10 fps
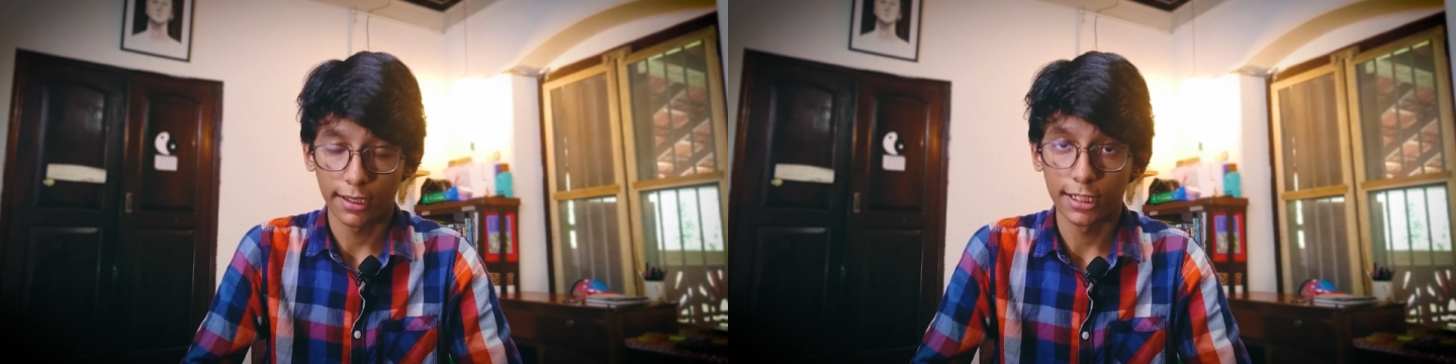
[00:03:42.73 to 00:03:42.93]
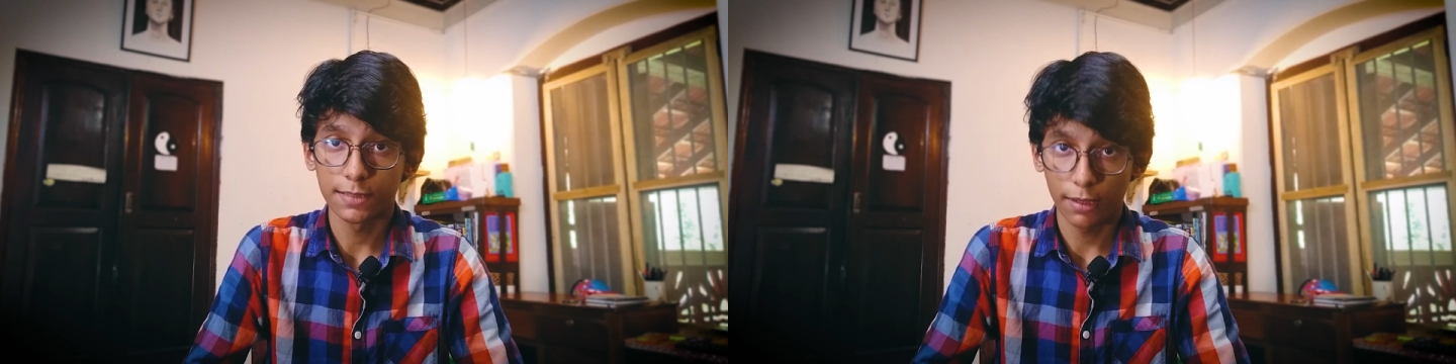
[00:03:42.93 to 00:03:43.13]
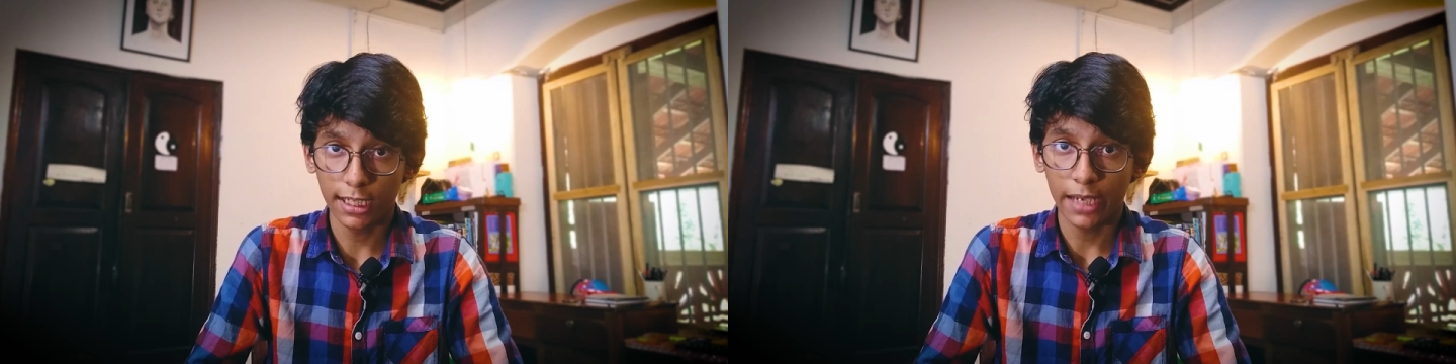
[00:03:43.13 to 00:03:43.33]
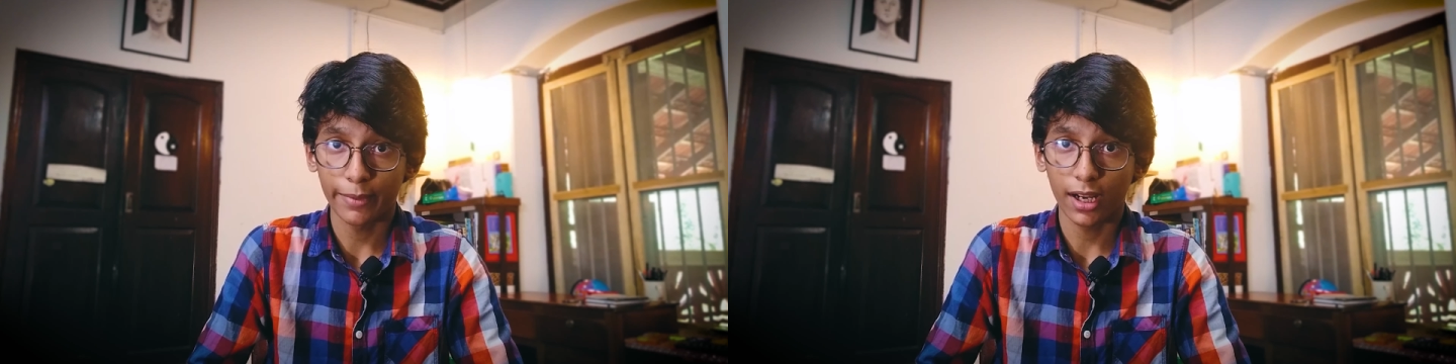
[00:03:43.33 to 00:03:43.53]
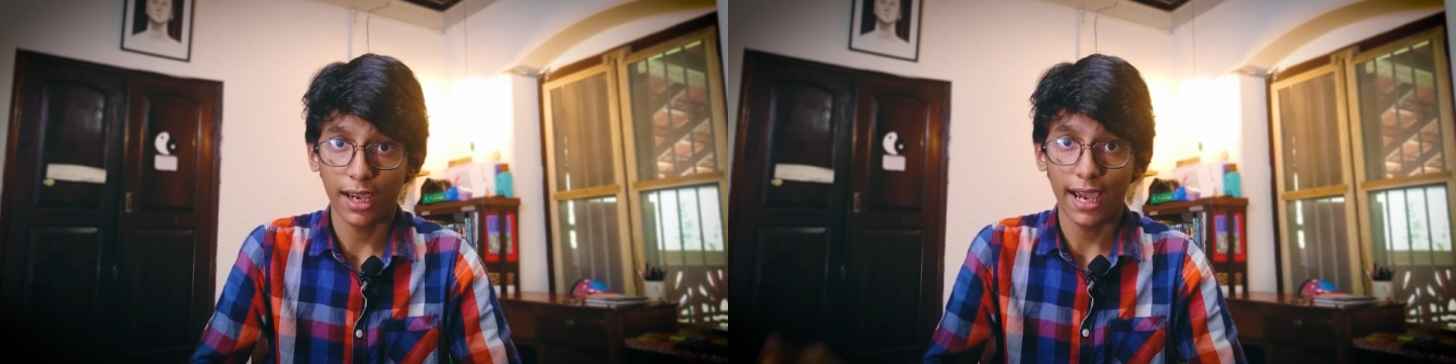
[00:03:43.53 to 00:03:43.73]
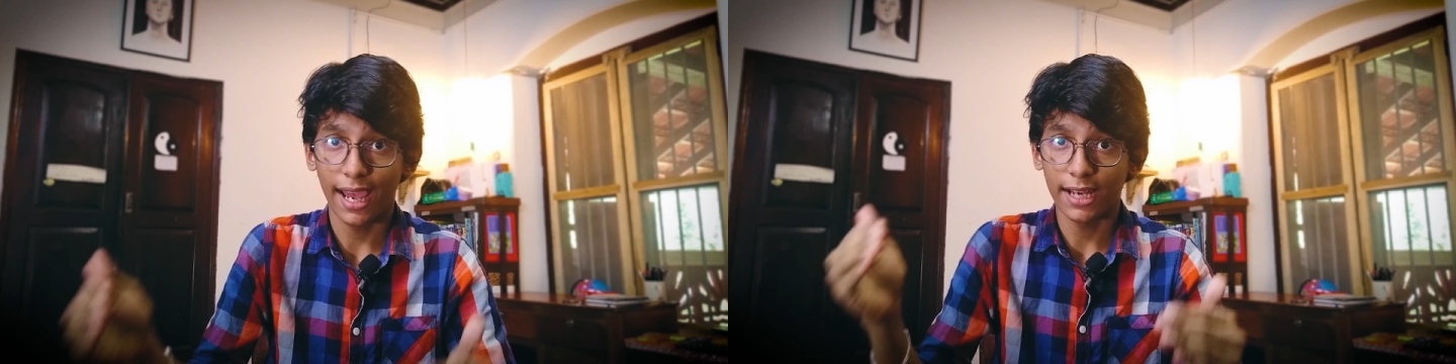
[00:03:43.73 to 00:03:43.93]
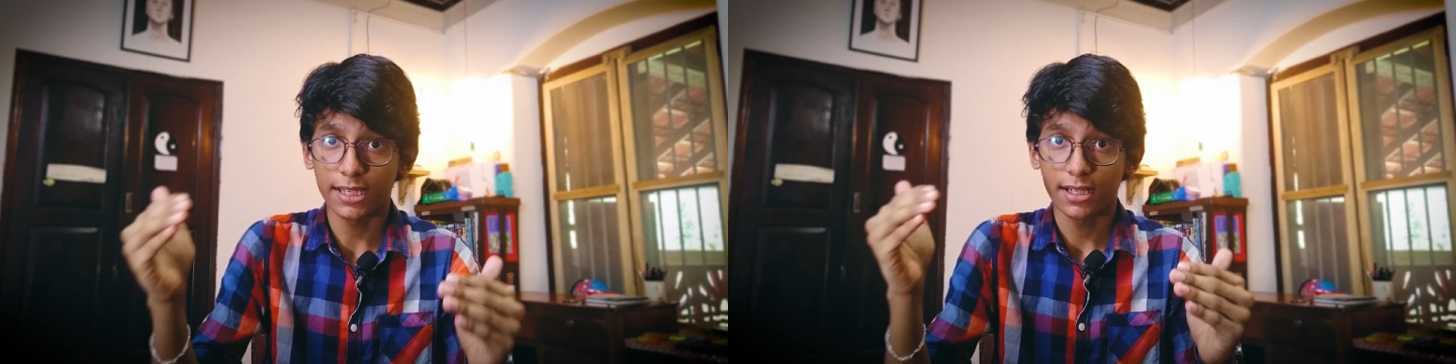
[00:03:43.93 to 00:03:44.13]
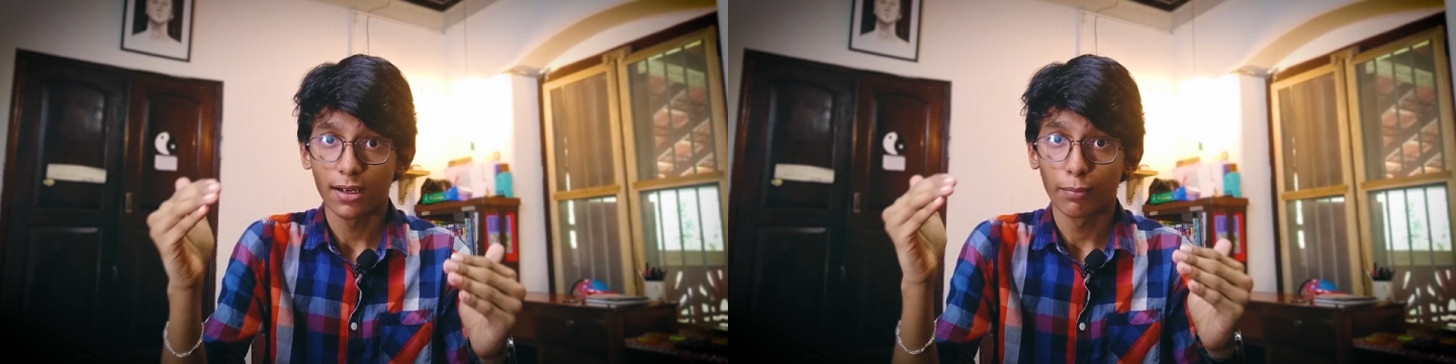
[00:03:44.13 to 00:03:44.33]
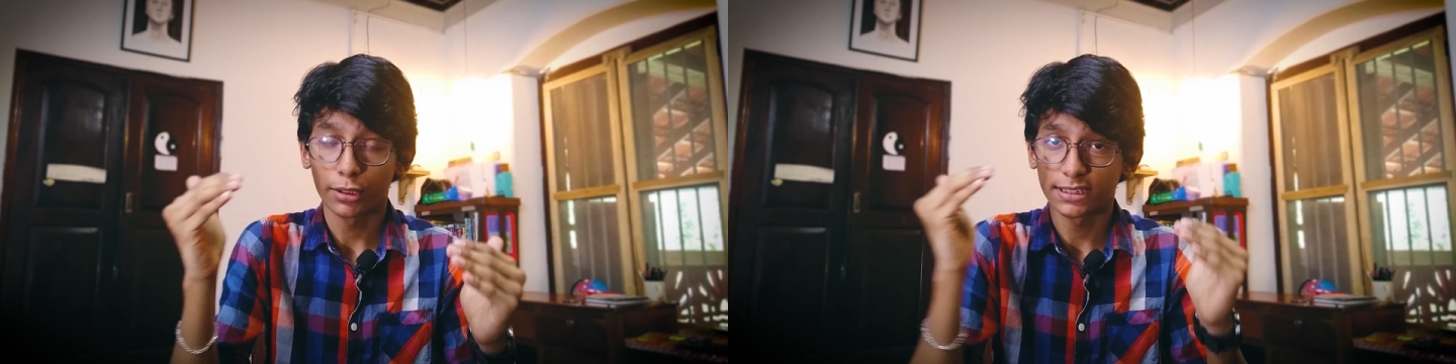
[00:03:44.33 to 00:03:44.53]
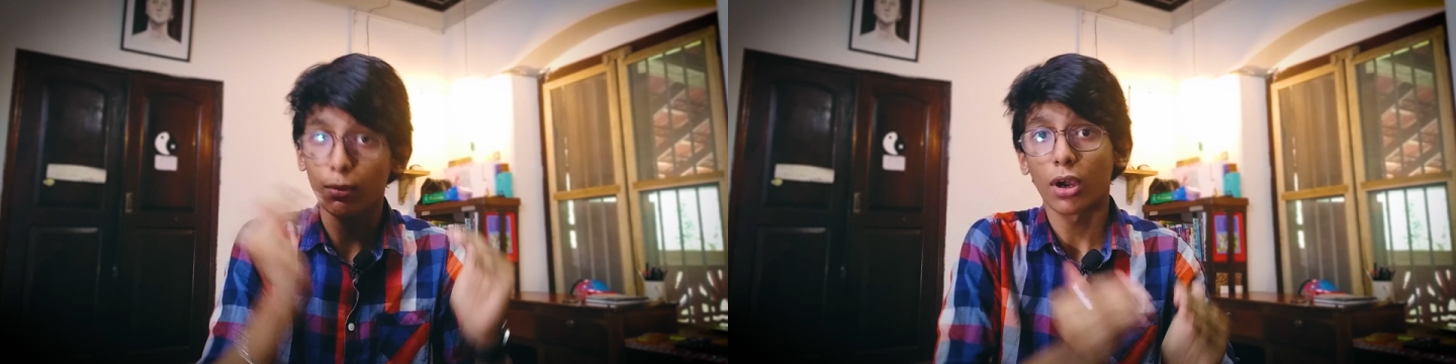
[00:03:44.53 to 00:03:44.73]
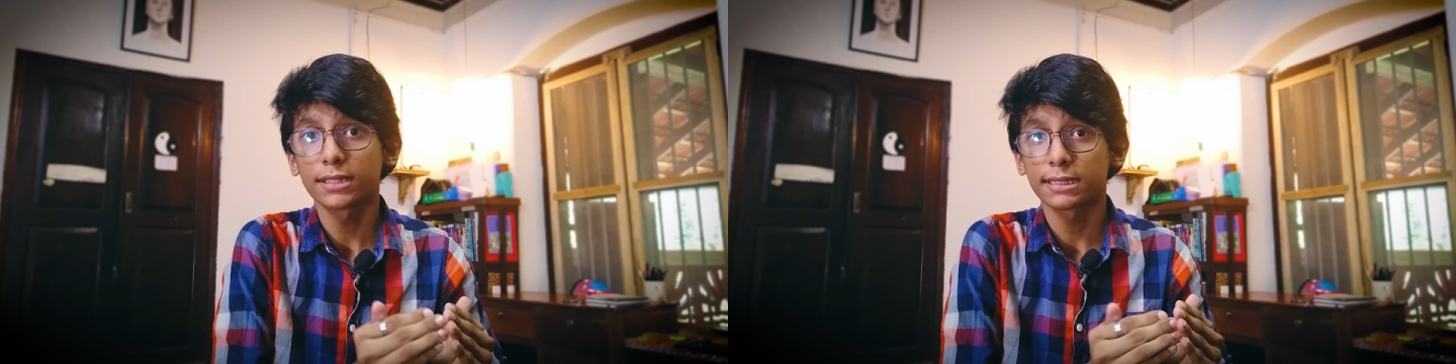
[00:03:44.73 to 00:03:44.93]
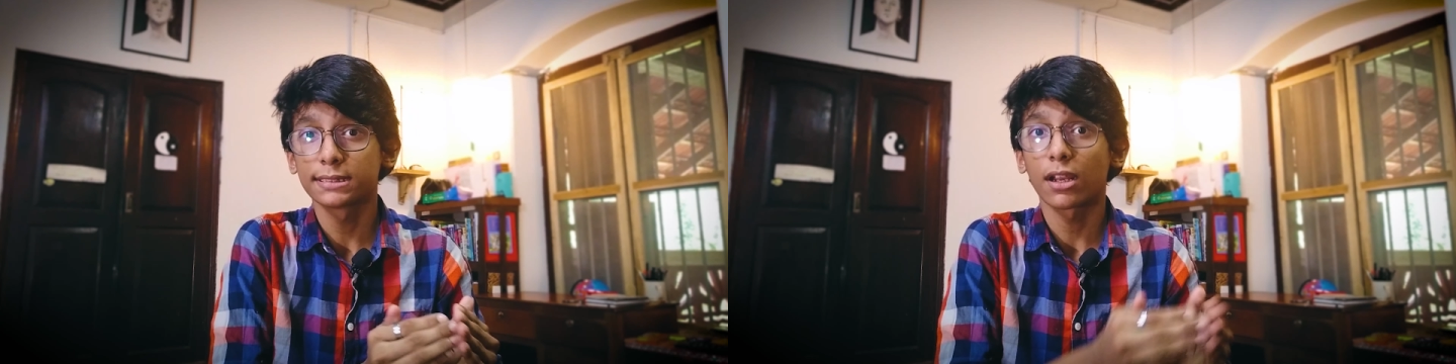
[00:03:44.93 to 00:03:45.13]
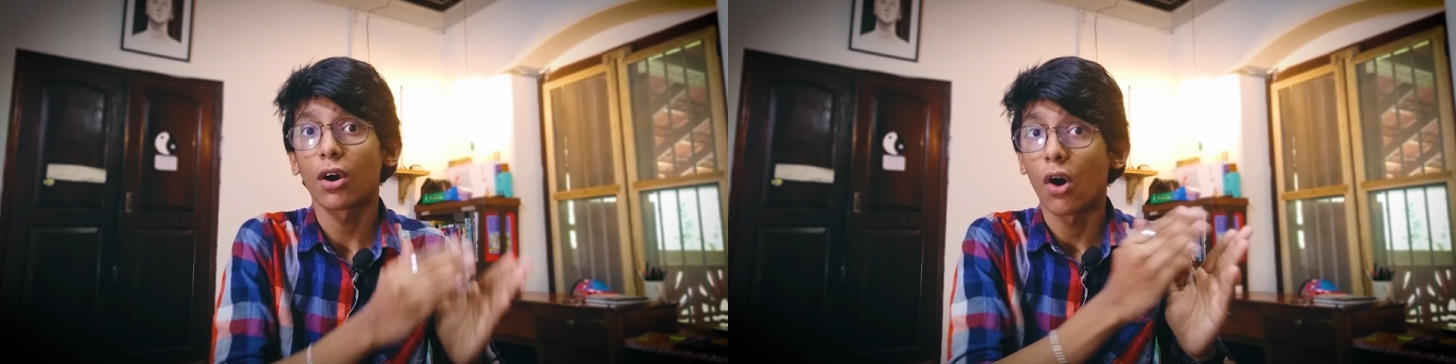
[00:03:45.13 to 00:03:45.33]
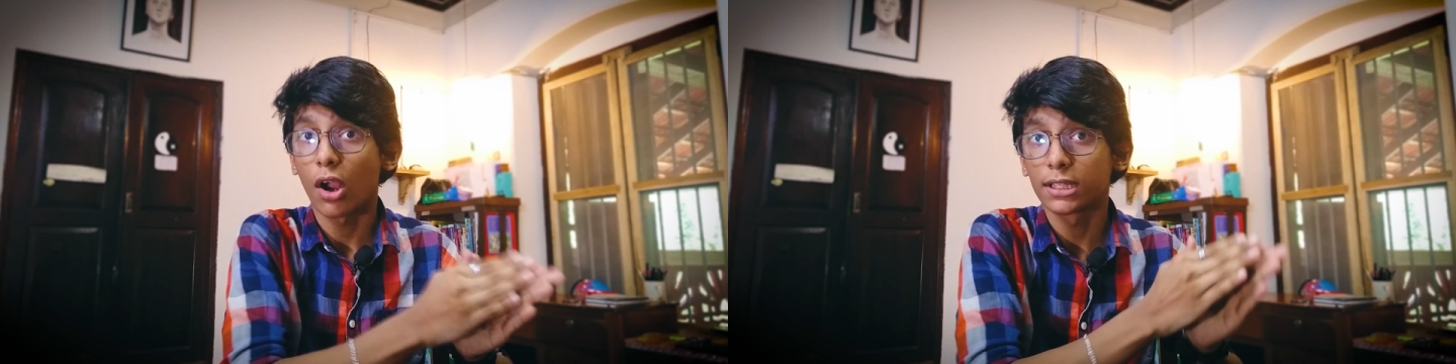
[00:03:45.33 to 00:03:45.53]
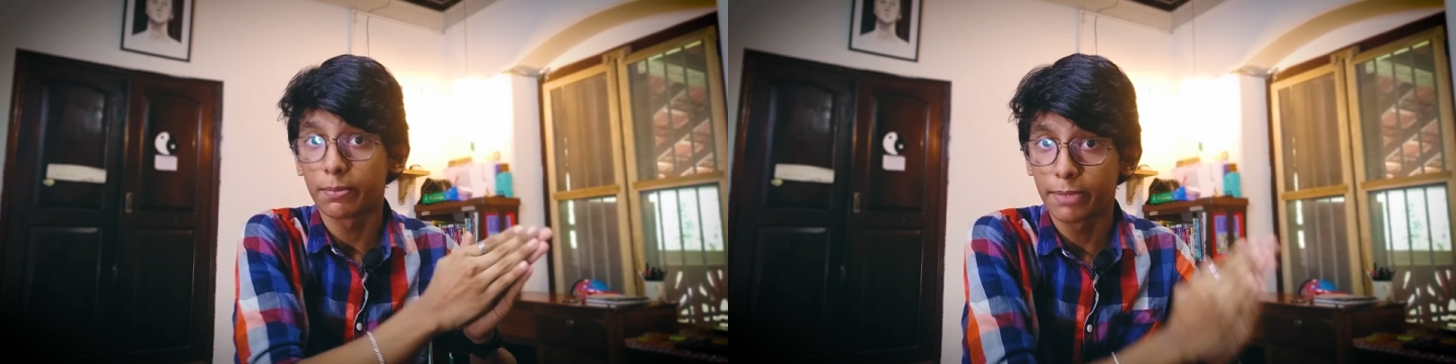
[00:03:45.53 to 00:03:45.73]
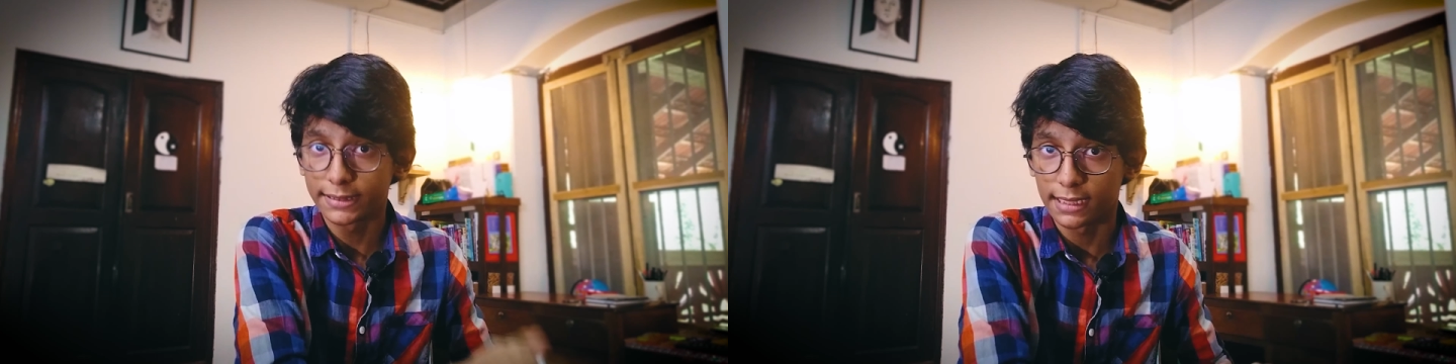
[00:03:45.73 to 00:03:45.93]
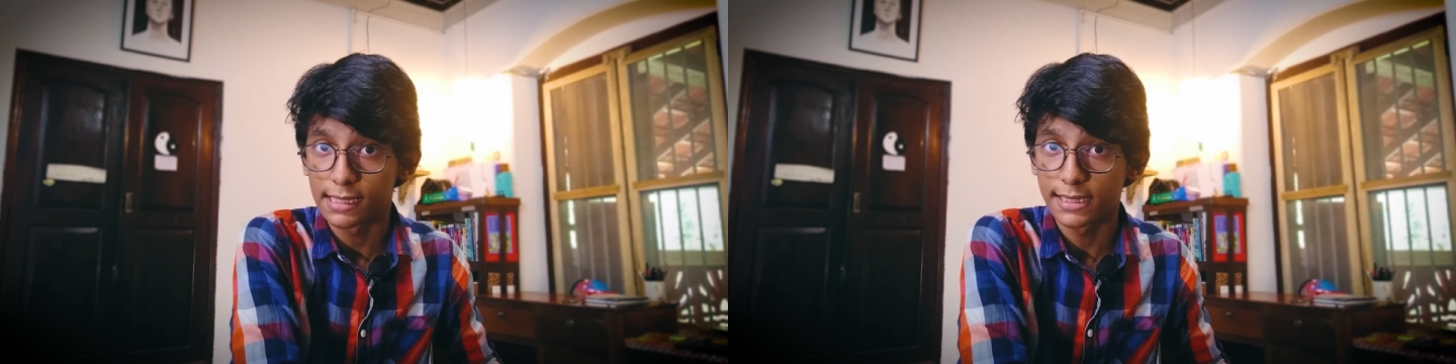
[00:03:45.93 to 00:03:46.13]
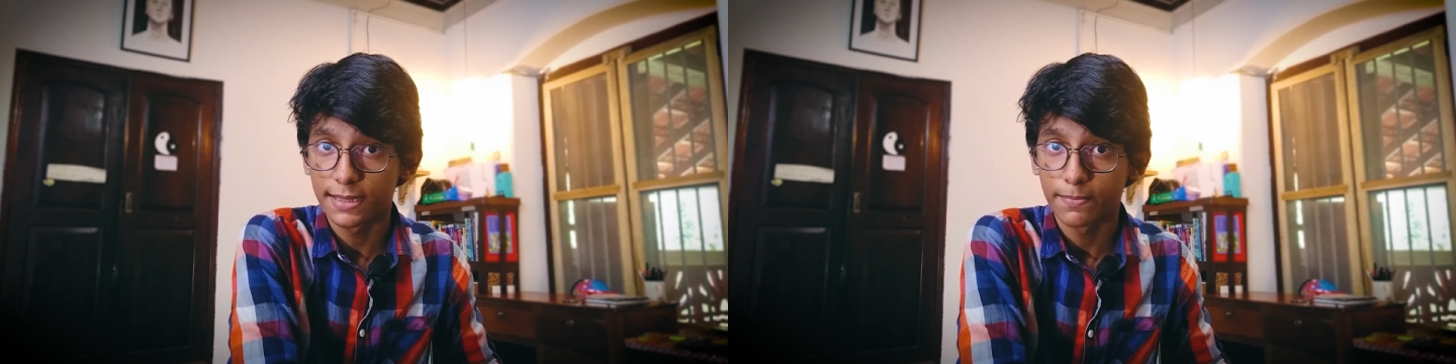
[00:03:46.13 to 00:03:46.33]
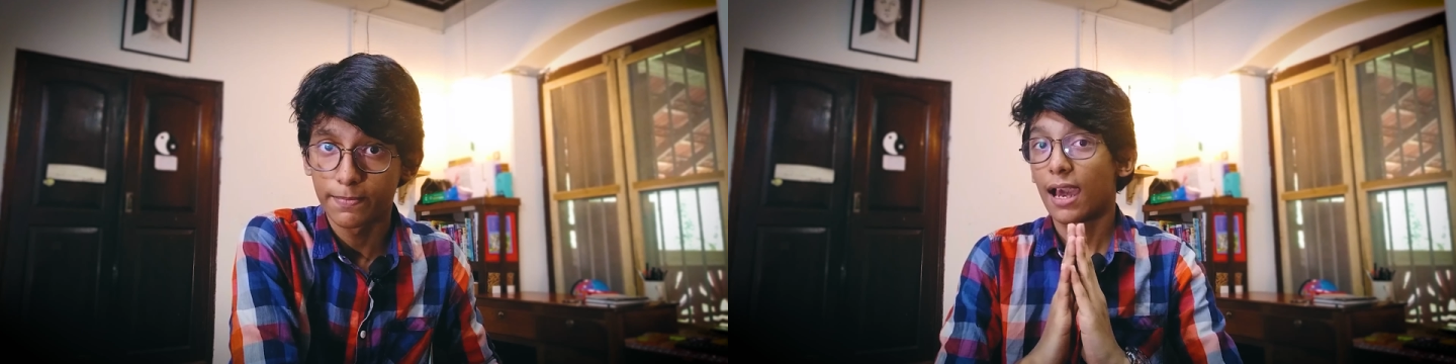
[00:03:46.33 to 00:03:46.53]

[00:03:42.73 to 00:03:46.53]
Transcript: under-display camera and put a smaller sensor on the bezels.